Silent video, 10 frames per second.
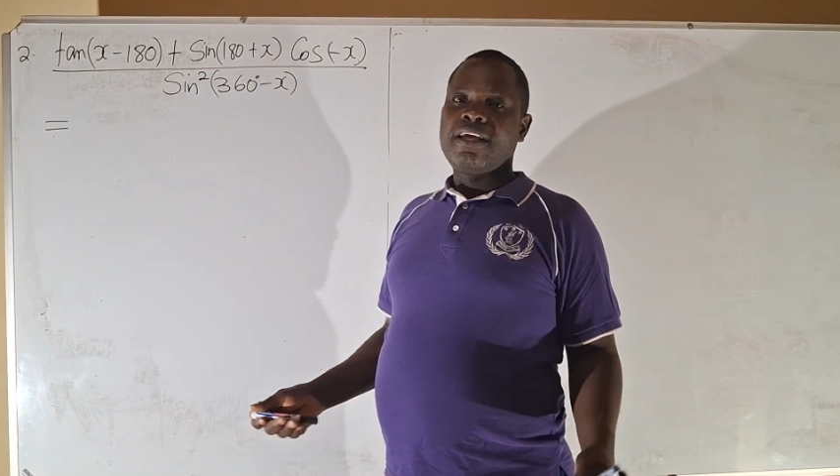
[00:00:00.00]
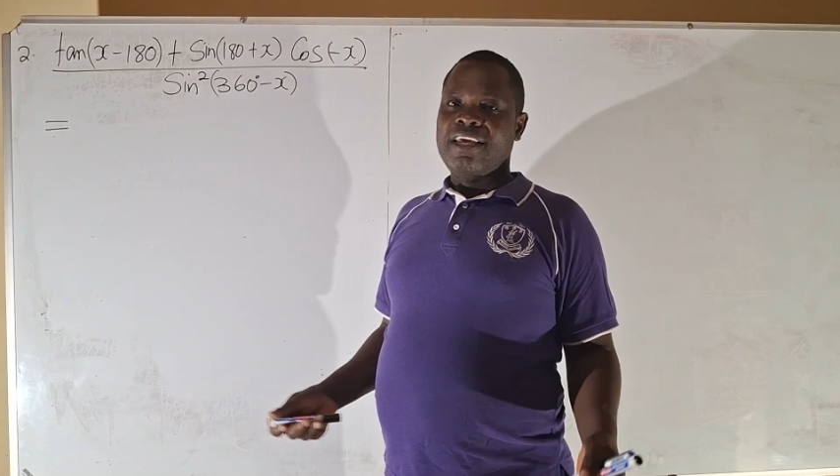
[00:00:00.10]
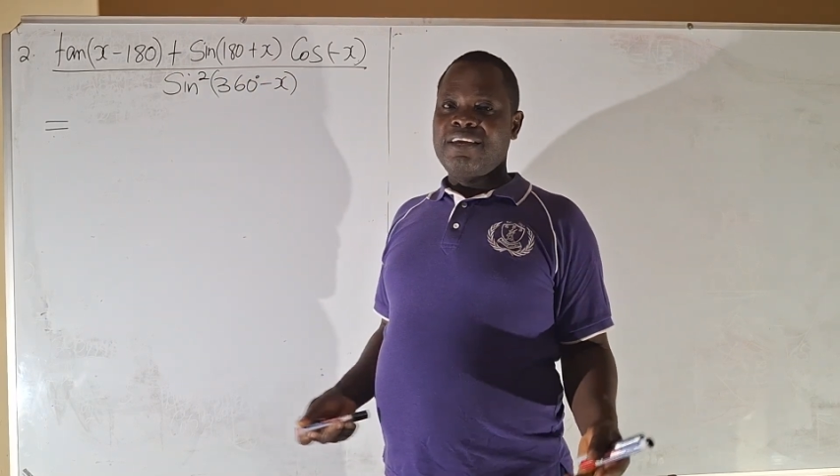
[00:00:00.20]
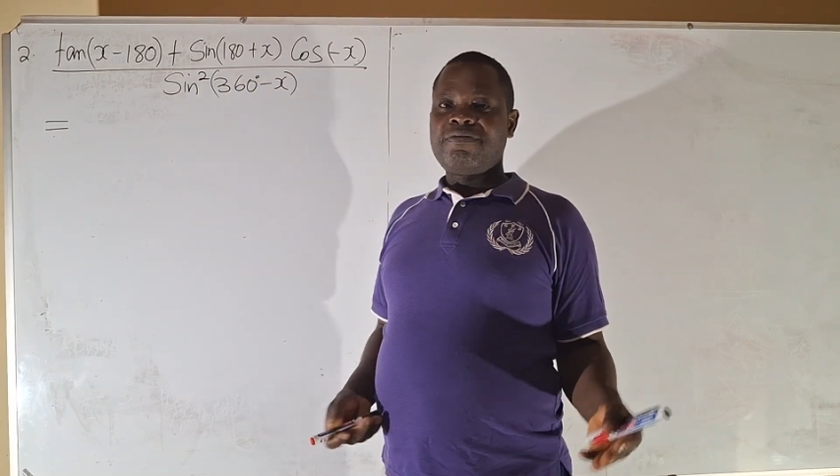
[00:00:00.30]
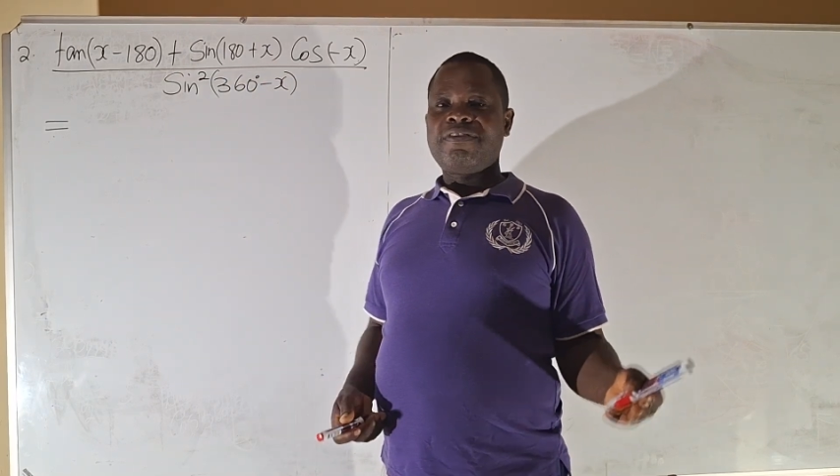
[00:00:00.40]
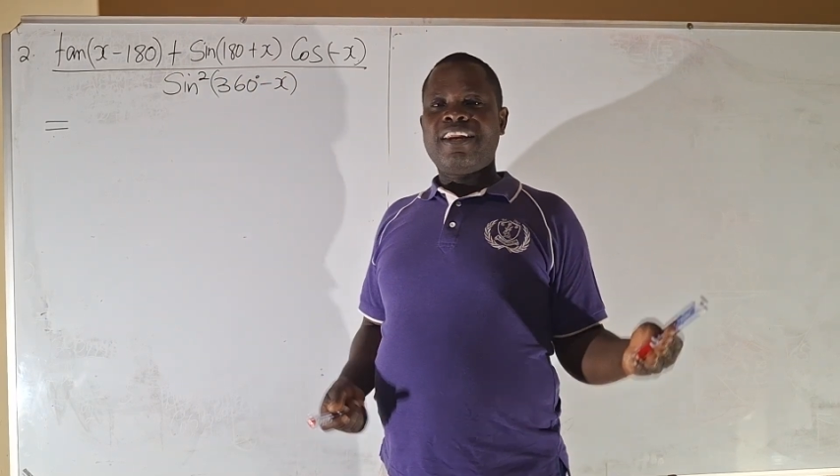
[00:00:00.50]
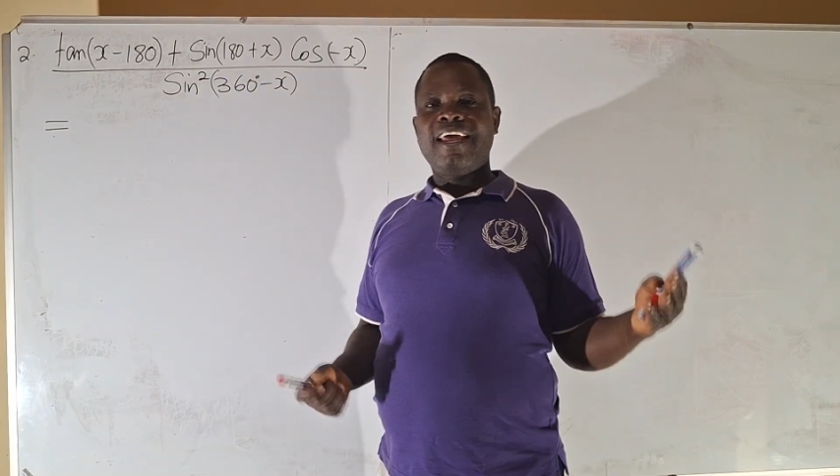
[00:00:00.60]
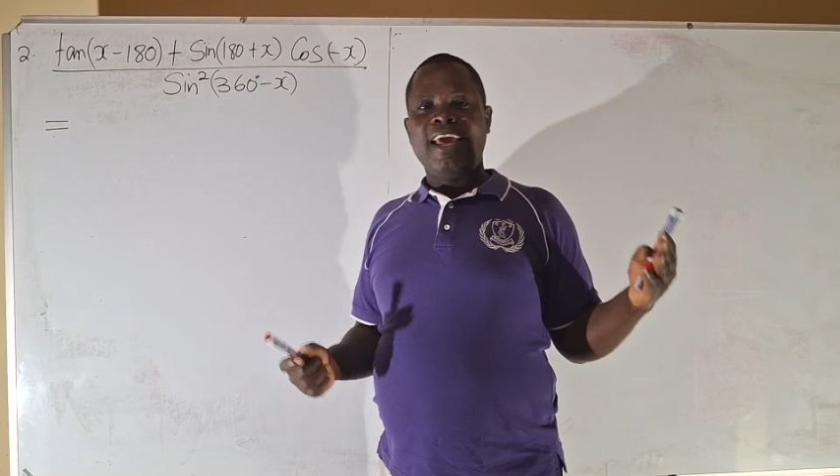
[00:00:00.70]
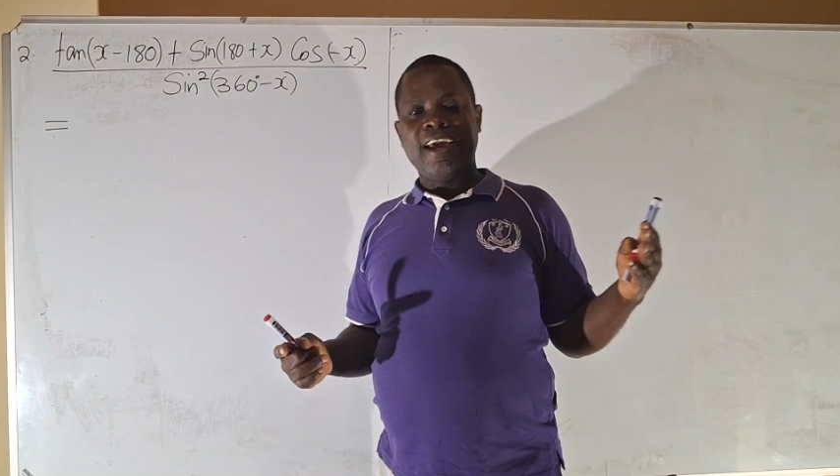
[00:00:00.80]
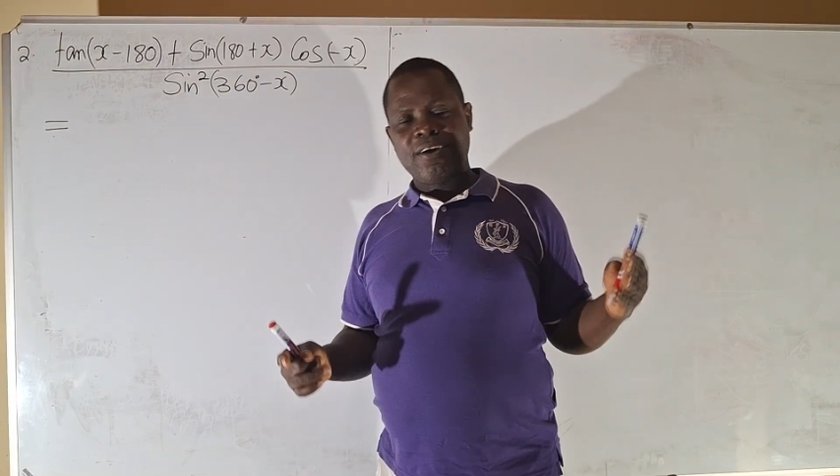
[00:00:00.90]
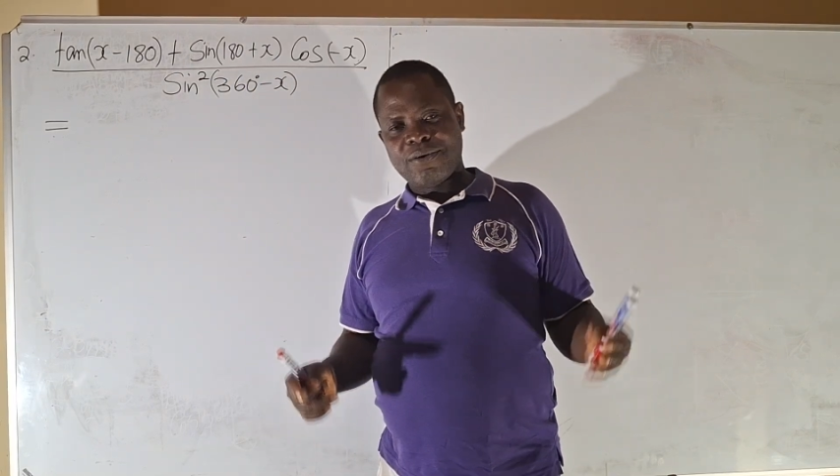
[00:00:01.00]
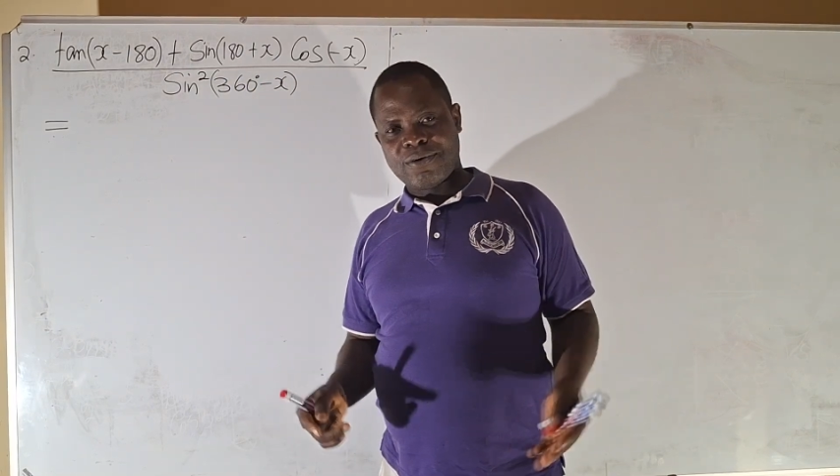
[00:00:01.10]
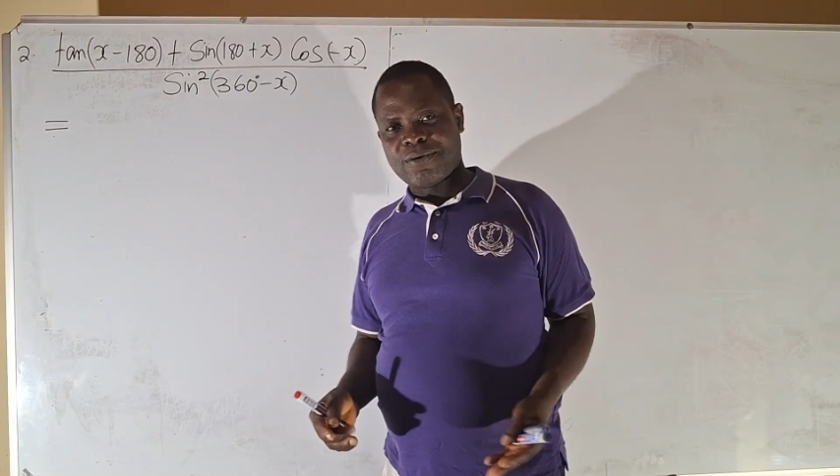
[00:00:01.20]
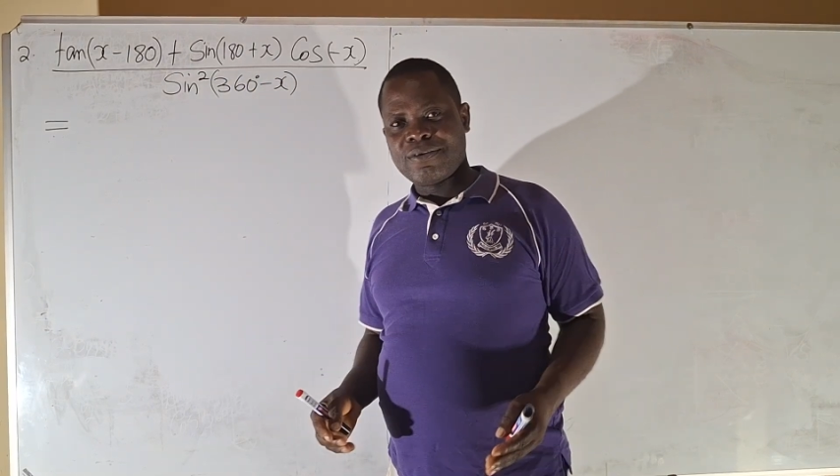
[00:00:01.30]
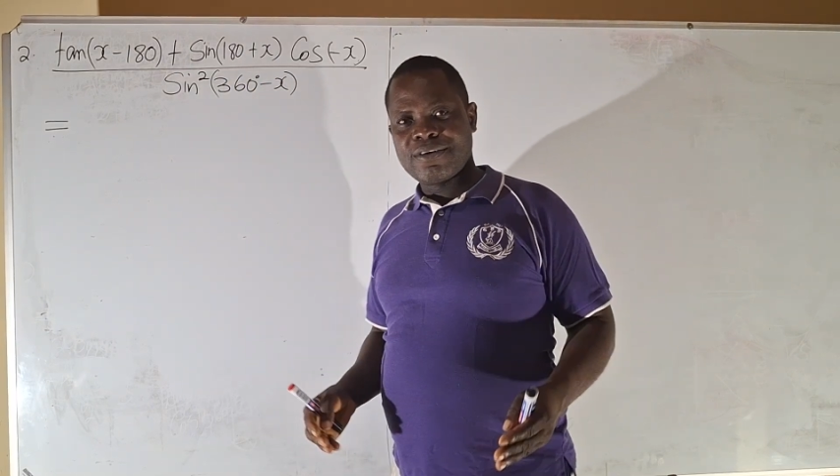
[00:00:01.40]
If an
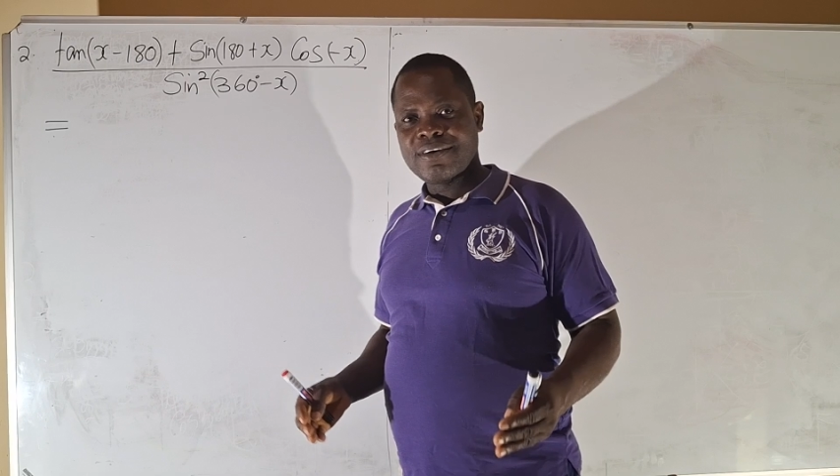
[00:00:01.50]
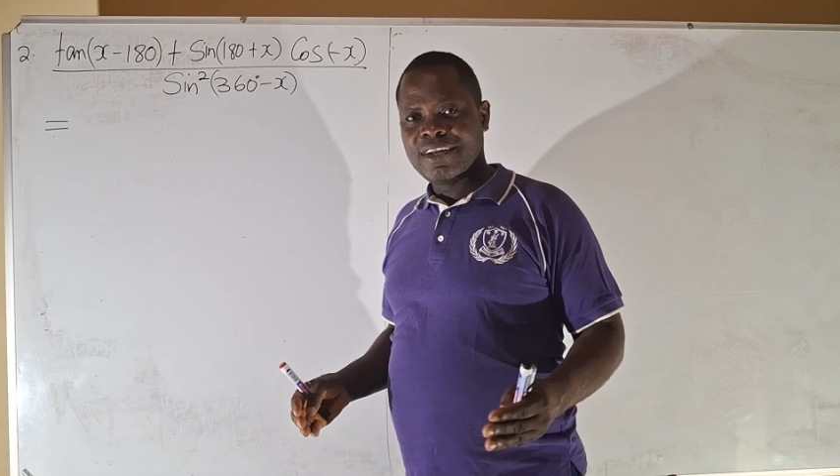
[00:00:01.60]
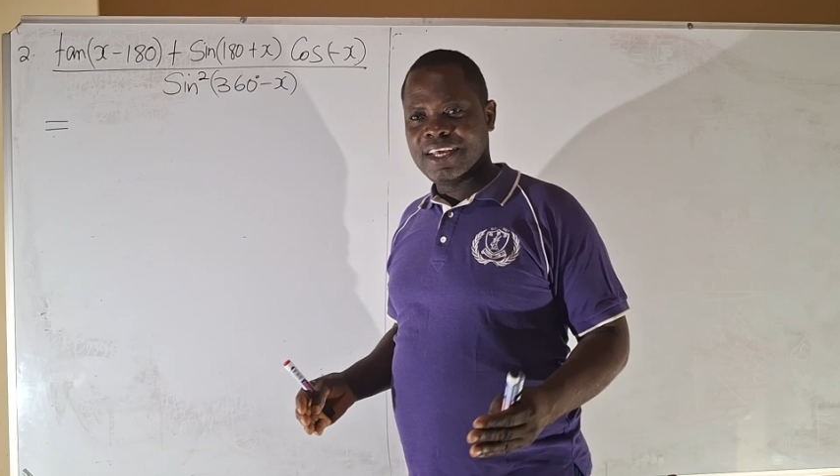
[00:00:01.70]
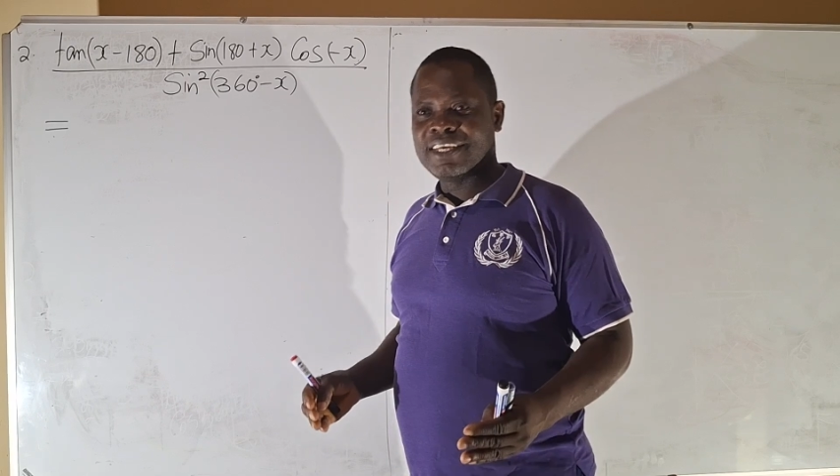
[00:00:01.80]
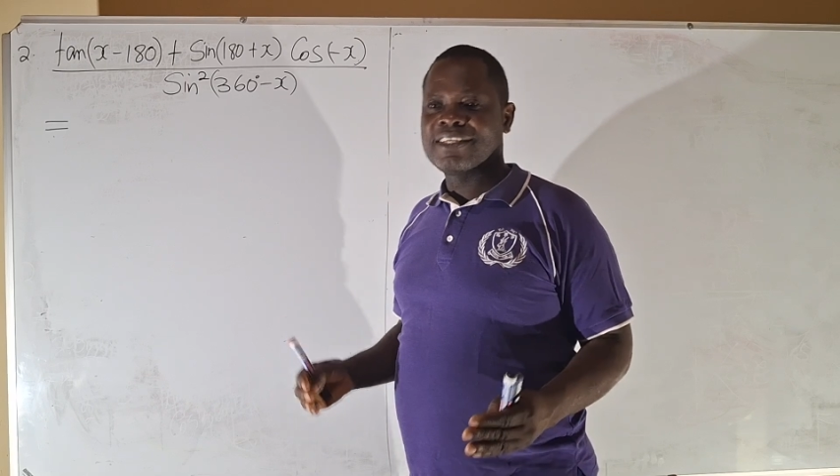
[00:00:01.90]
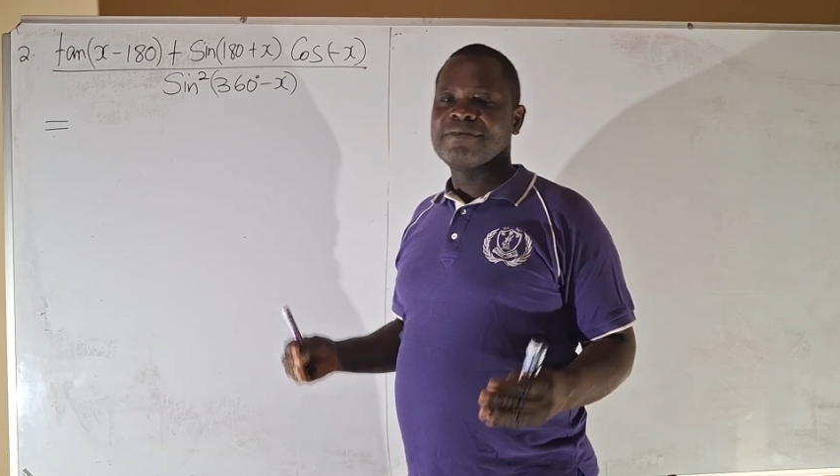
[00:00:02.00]
angle is